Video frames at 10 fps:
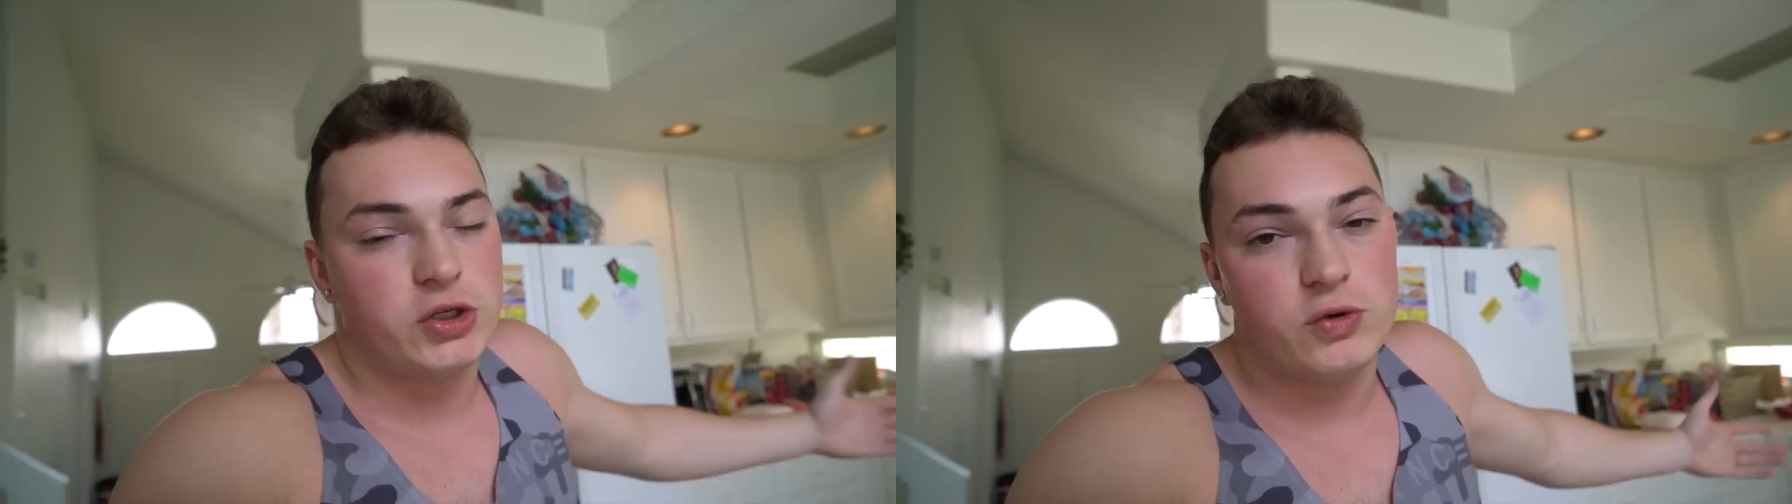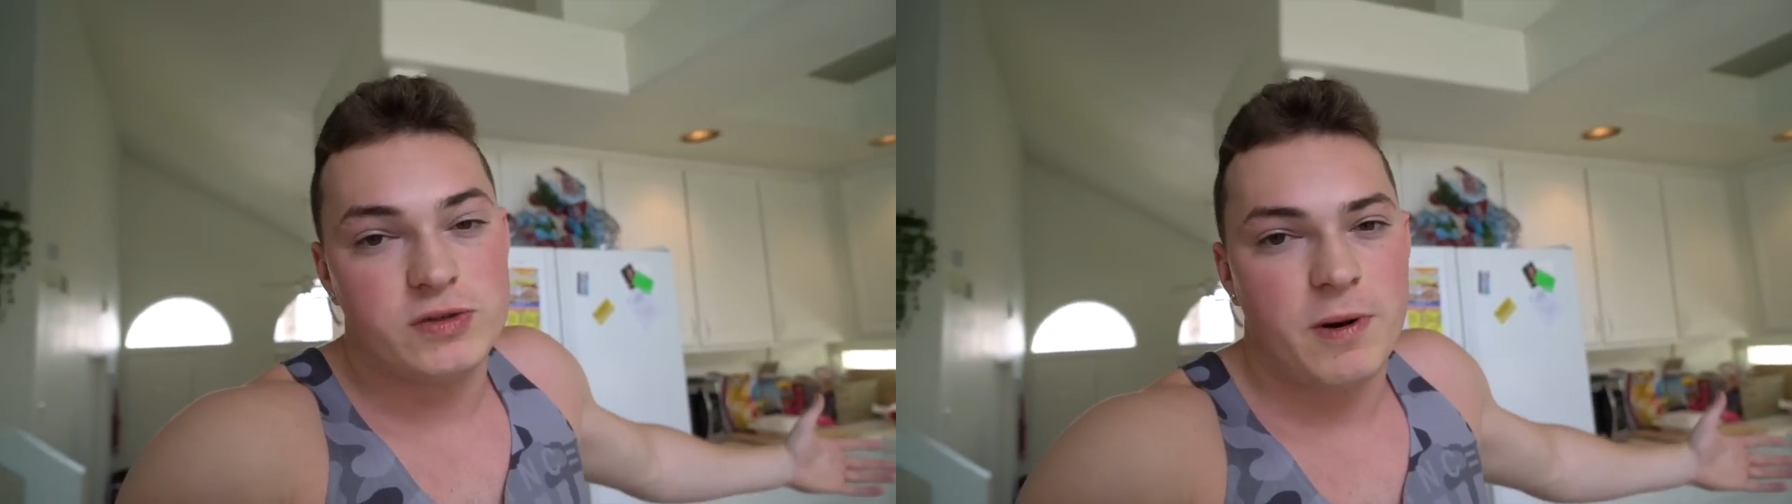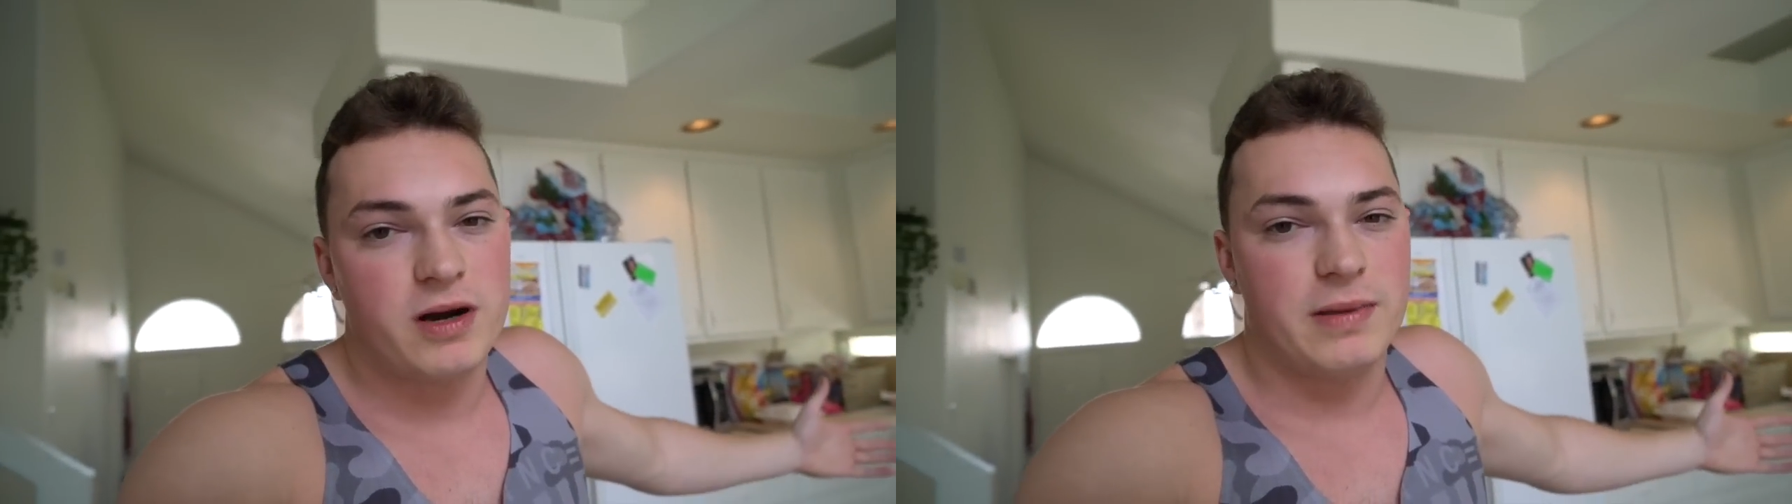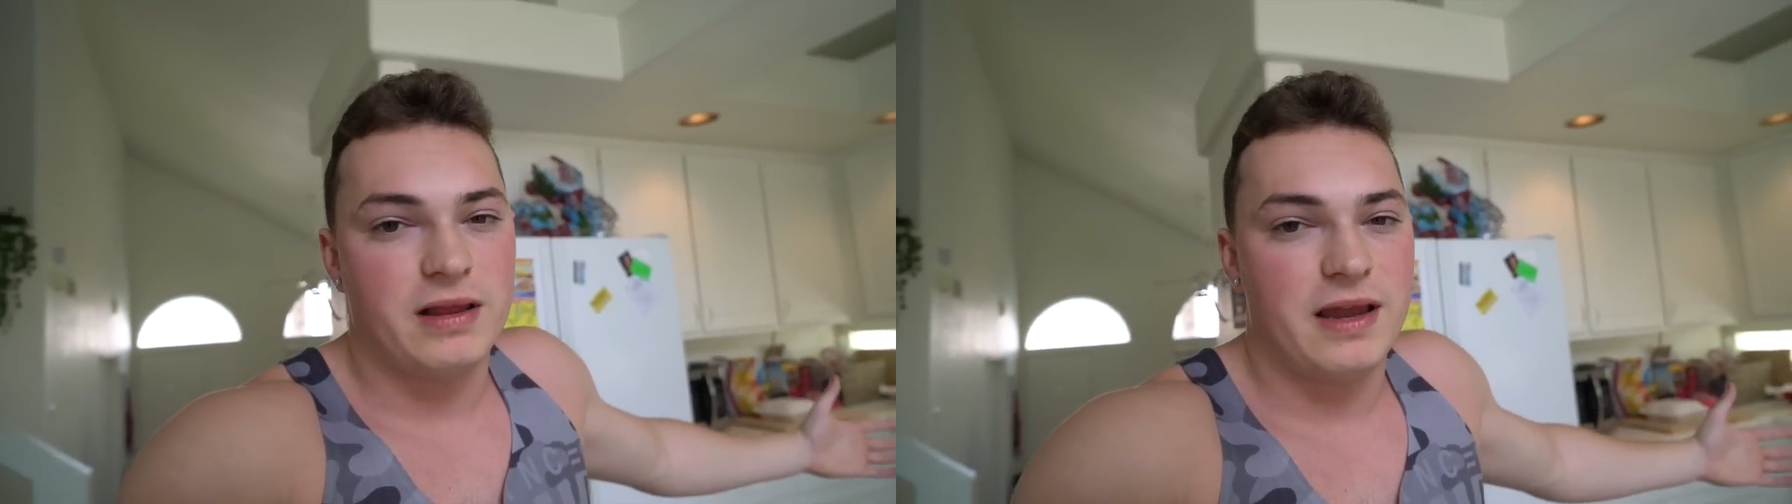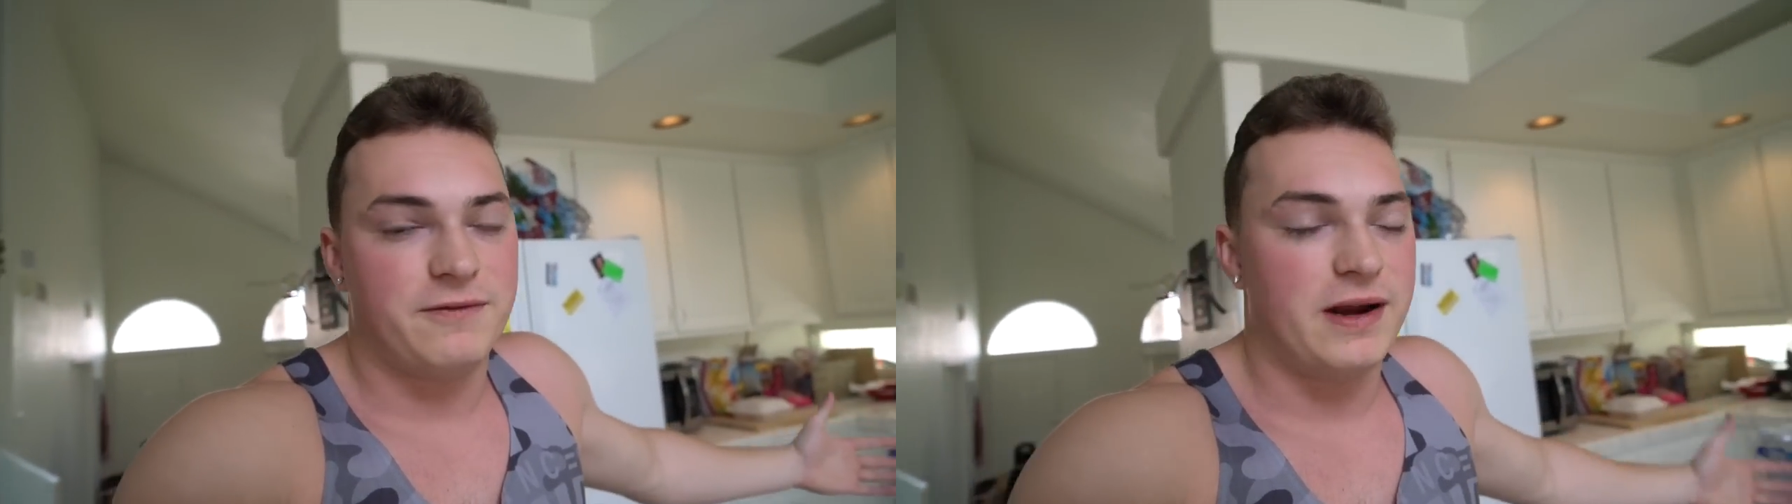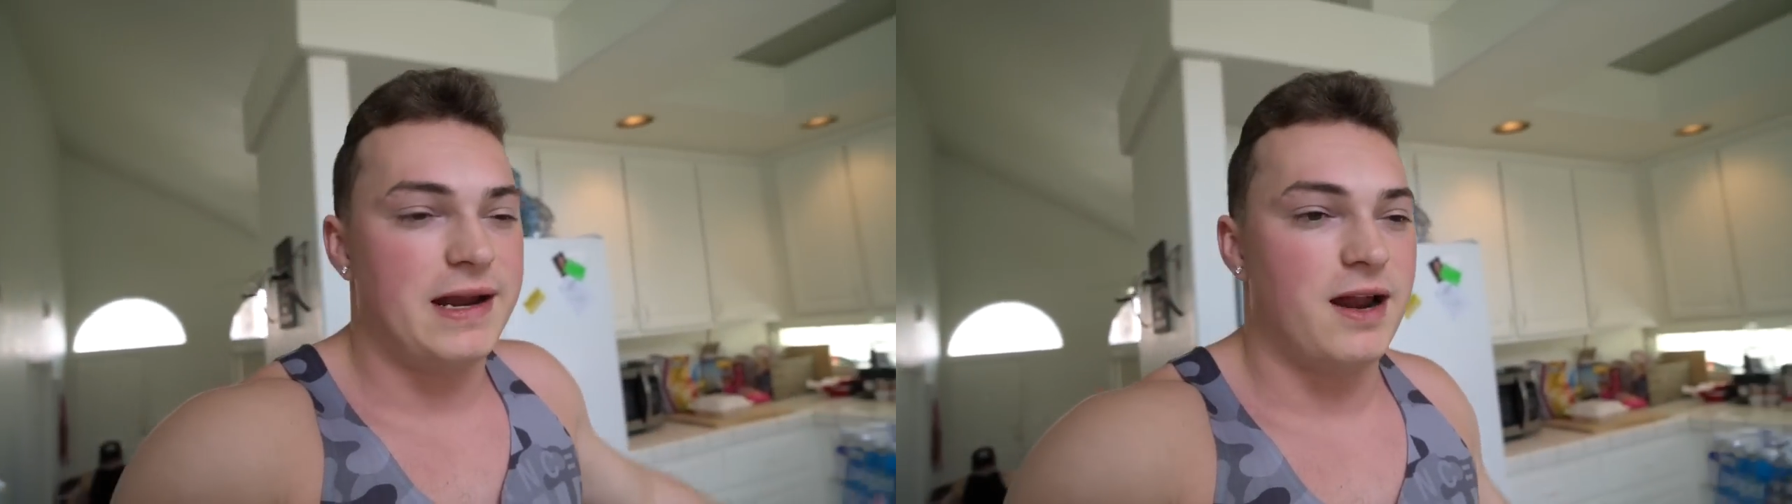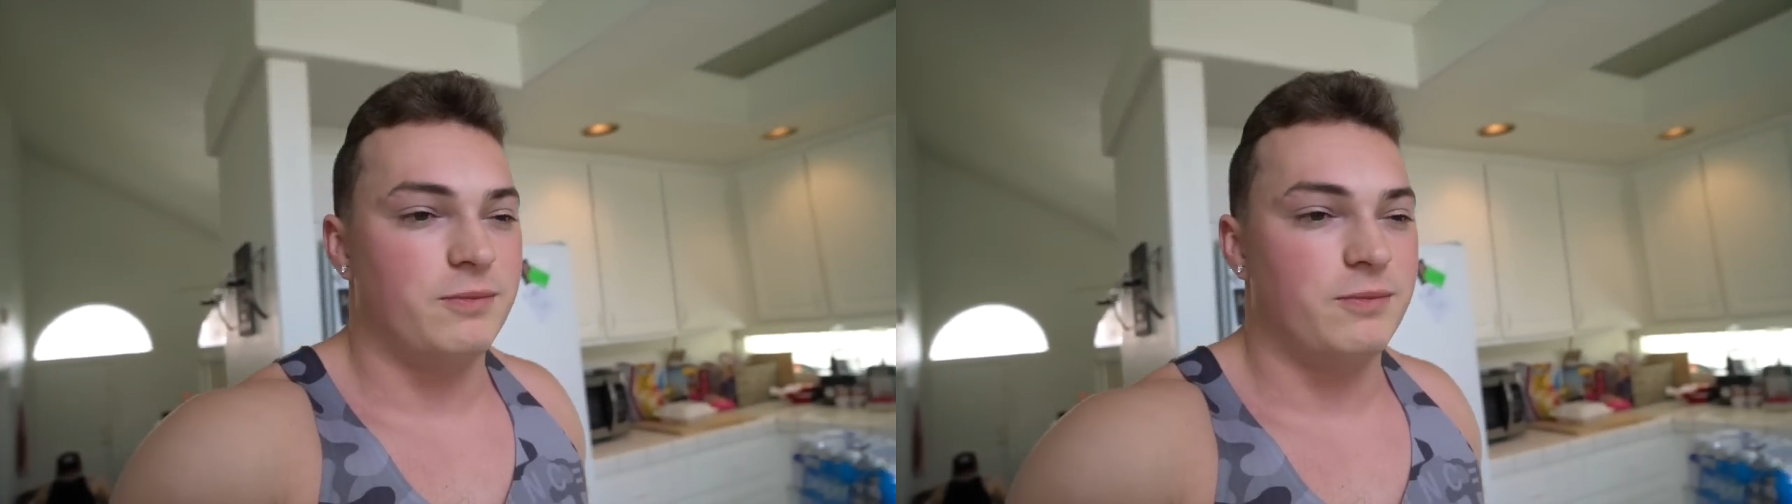huge part of my life right now.